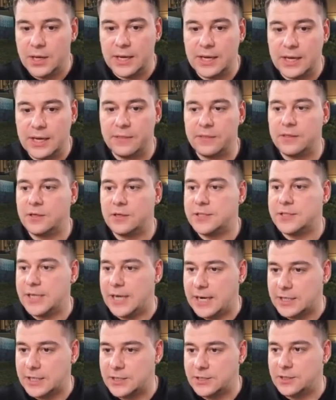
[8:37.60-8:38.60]
And the
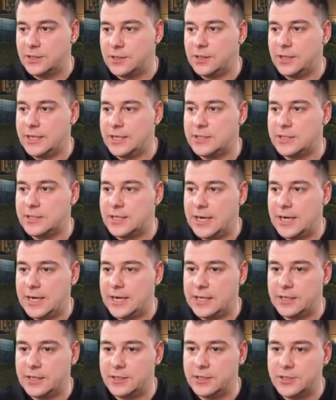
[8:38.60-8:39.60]
text. Let's
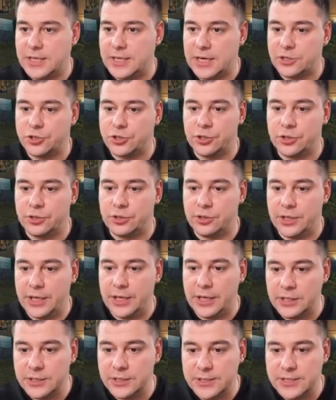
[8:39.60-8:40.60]
add the section
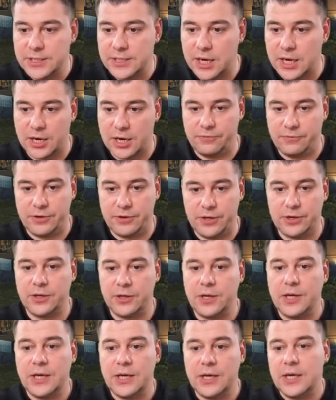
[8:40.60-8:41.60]
inside of it.
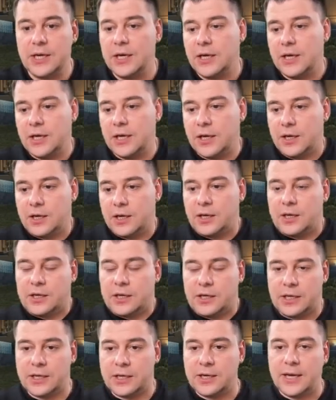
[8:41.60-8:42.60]

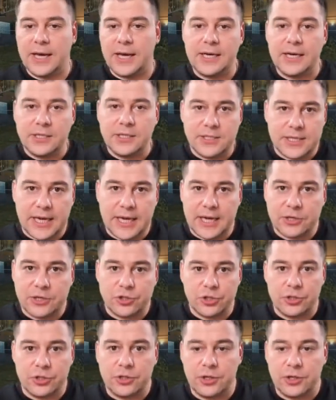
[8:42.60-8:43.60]
In any
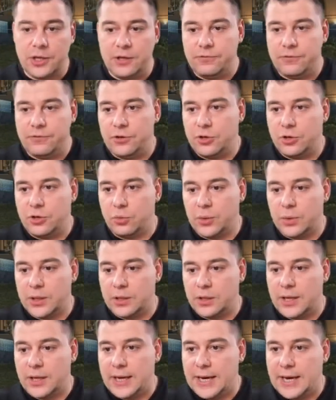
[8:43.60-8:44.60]
section, if you
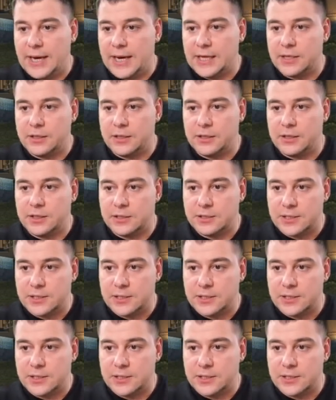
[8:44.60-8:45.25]
will add a